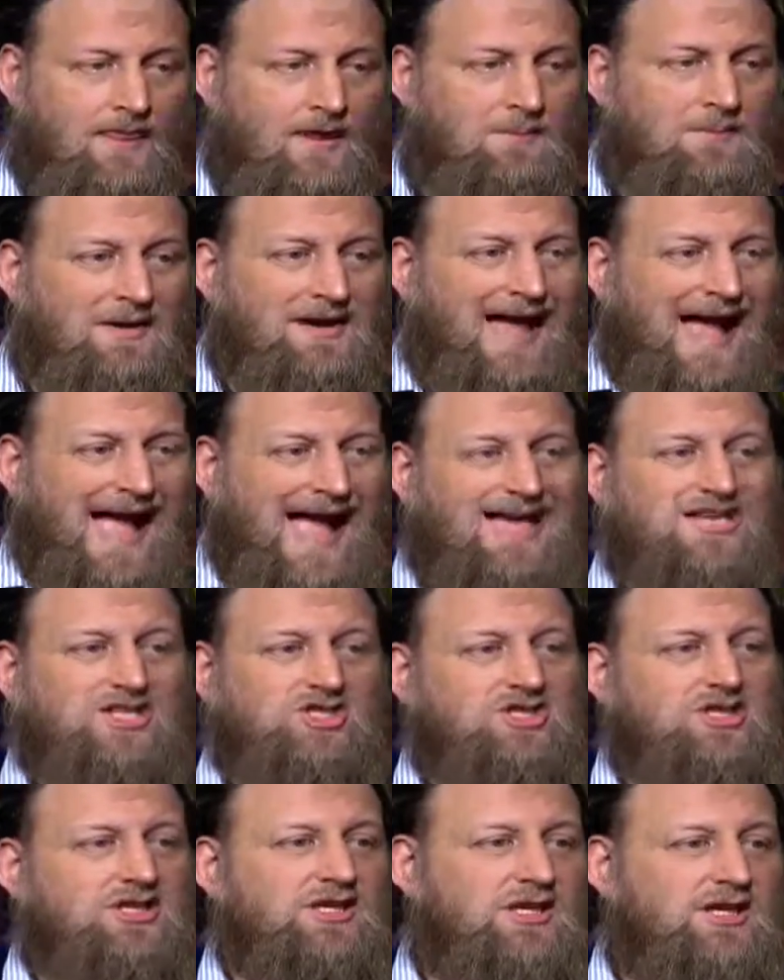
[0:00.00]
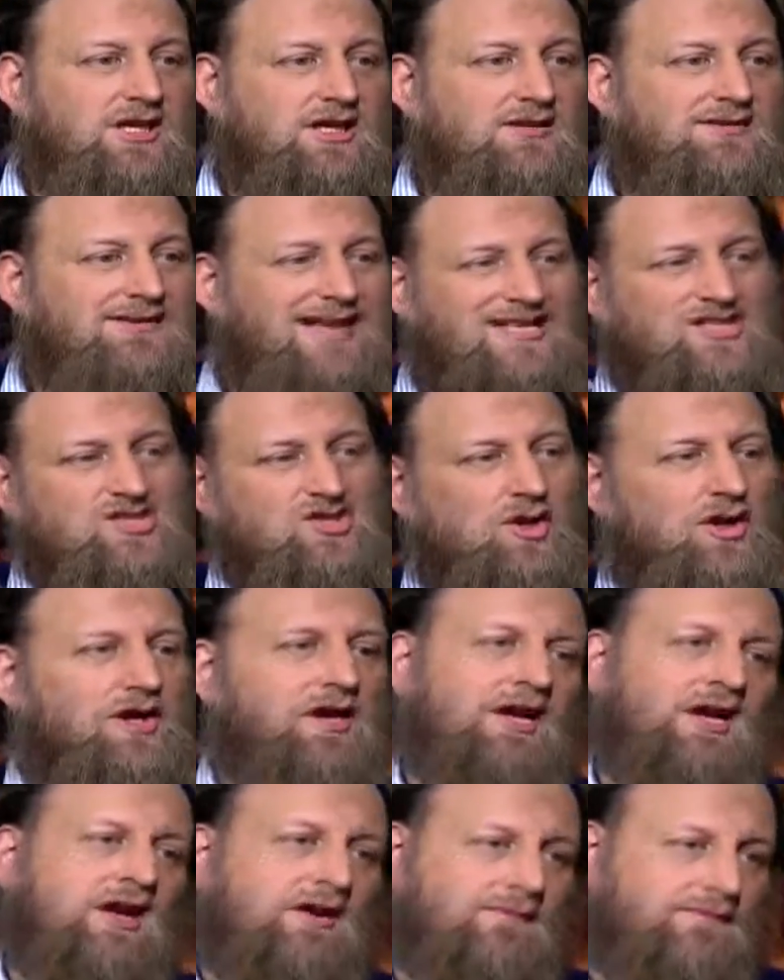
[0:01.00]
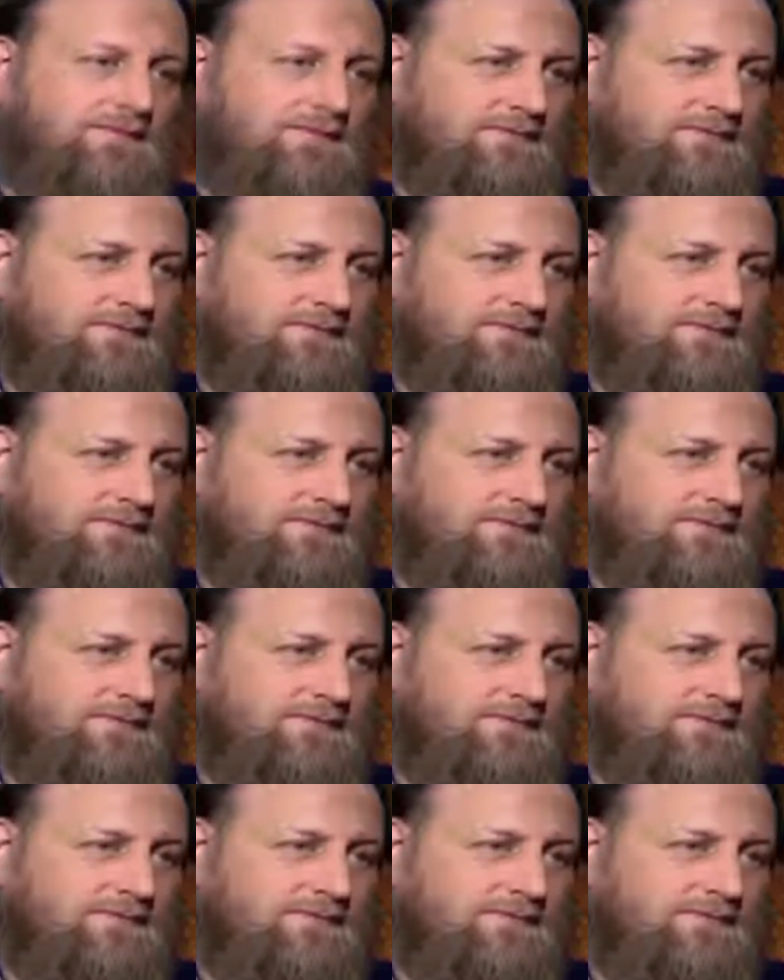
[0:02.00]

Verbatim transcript: But actually, that's not enough.